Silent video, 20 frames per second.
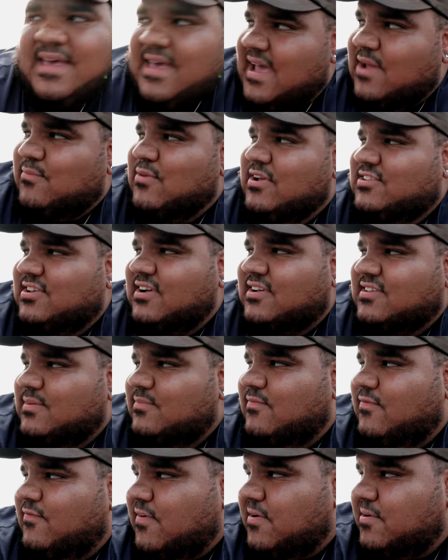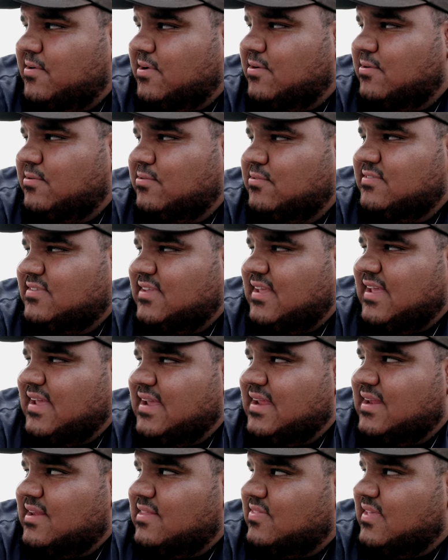And we took some photos
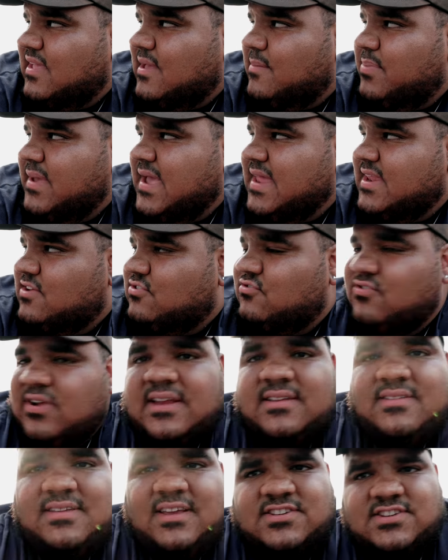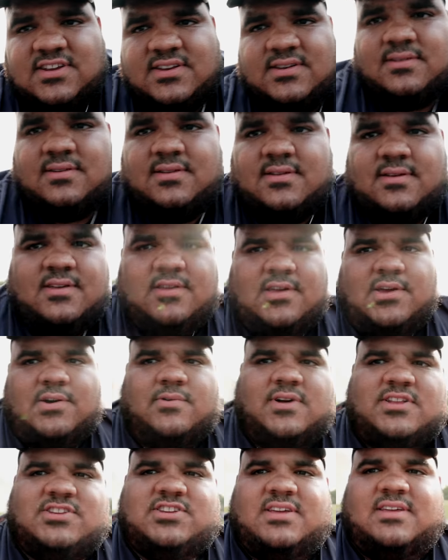in the abandoned train station,
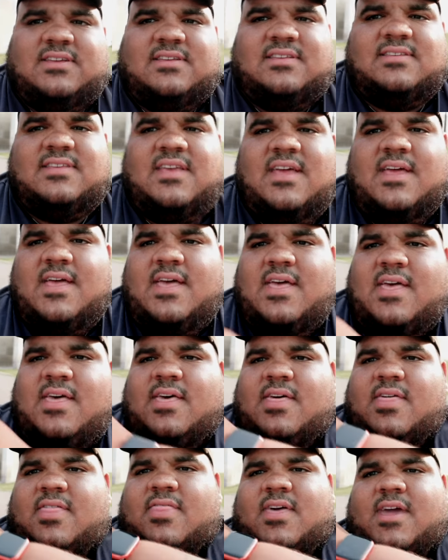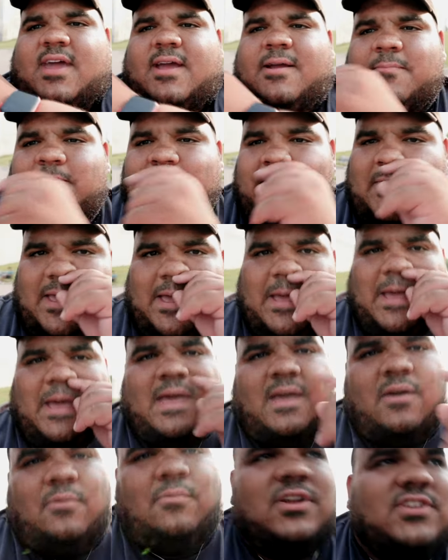which is there,
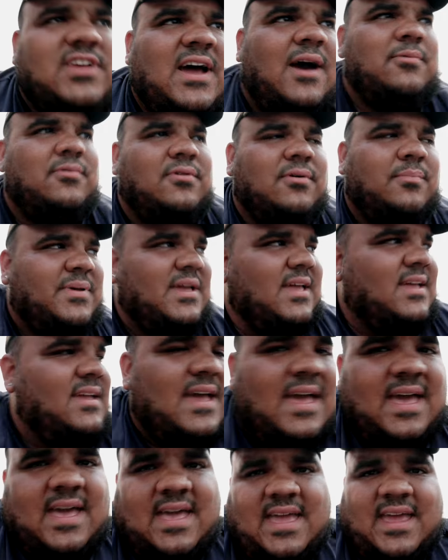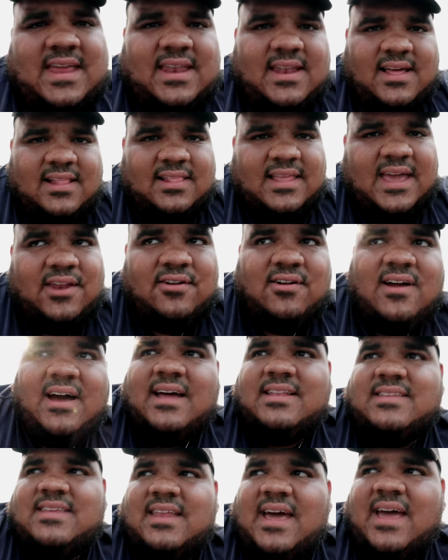which I will be in later
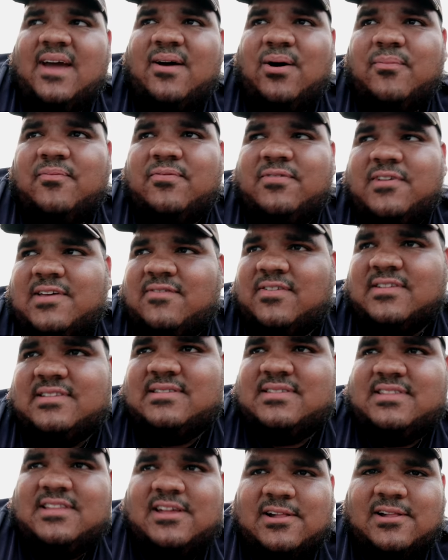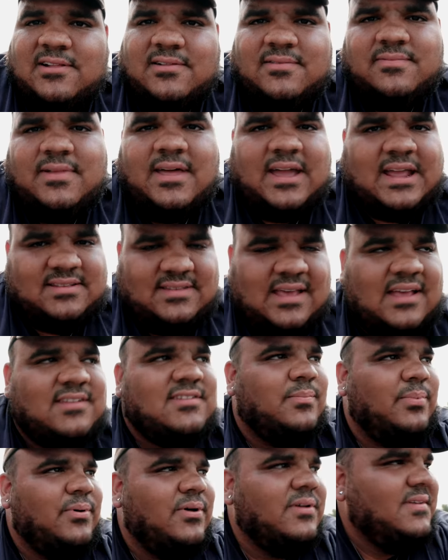on today, hopefully, if it's still
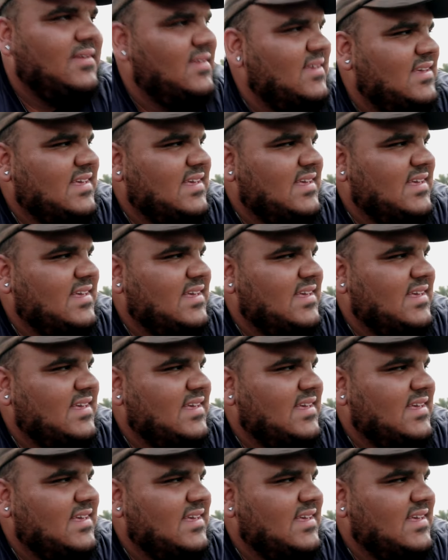accessible.